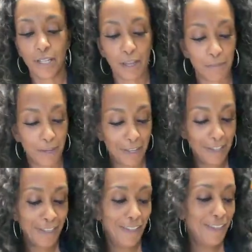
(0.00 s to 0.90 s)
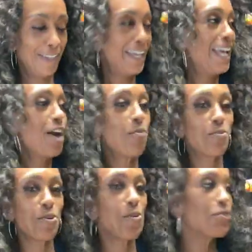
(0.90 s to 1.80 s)
I got my
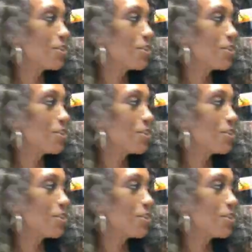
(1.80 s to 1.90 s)
helper over